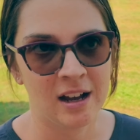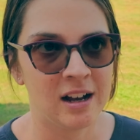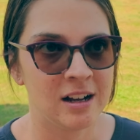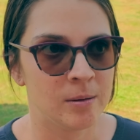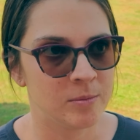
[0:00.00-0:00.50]

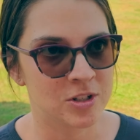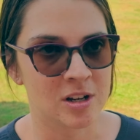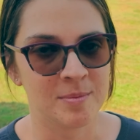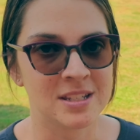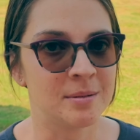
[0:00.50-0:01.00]
Um, there's
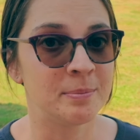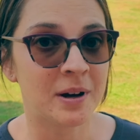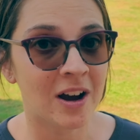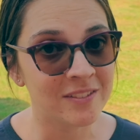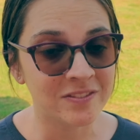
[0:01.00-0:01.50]
going to be some
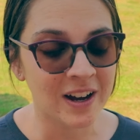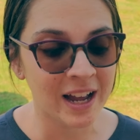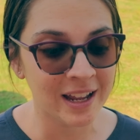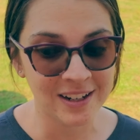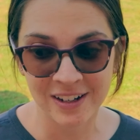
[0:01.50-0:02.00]

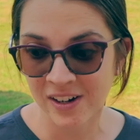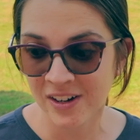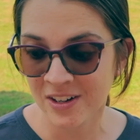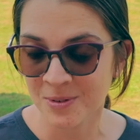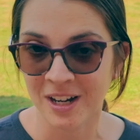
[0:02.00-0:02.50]

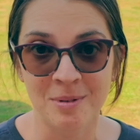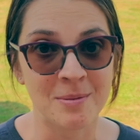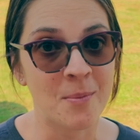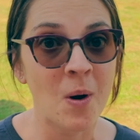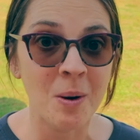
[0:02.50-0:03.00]
bonfires. We're going to meet
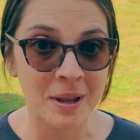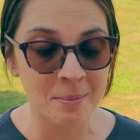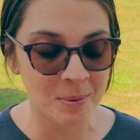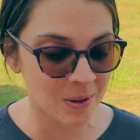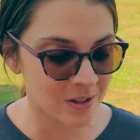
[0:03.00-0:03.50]
more
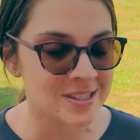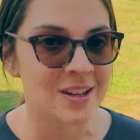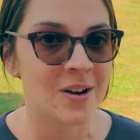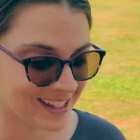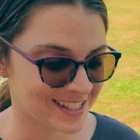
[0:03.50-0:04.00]
people.
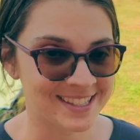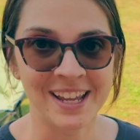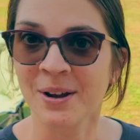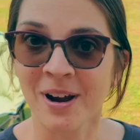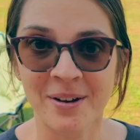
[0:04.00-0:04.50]
So this is
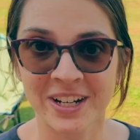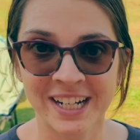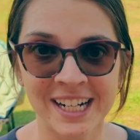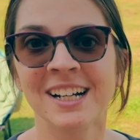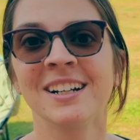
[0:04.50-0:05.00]
like, why were you
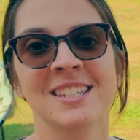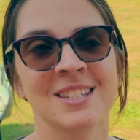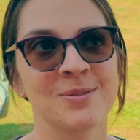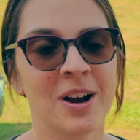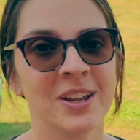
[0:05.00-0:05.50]
here? This
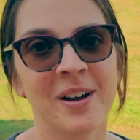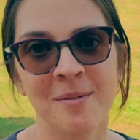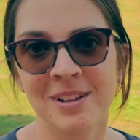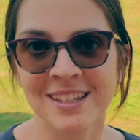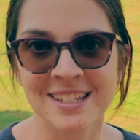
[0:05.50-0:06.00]
is why you
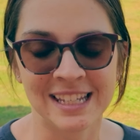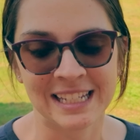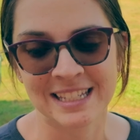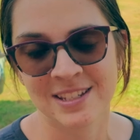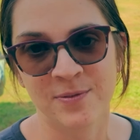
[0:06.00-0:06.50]
come to these
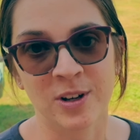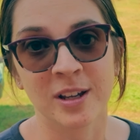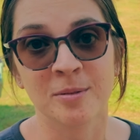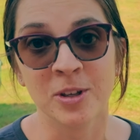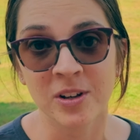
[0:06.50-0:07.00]
things, for
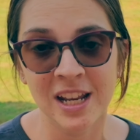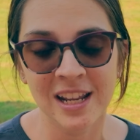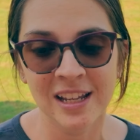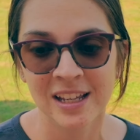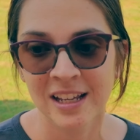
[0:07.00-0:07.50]

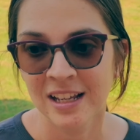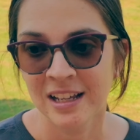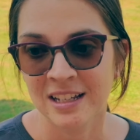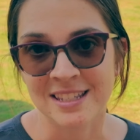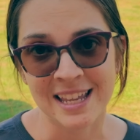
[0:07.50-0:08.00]
community.
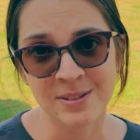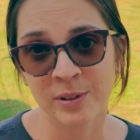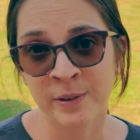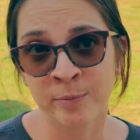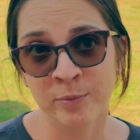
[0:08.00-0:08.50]
Because that's what
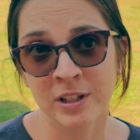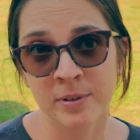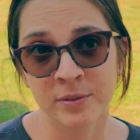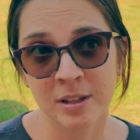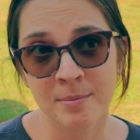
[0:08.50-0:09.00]
we, we've
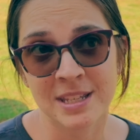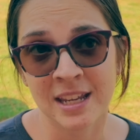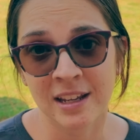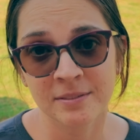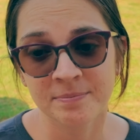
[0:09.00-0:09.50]
been really
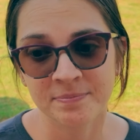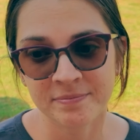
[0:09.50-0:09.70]
missing.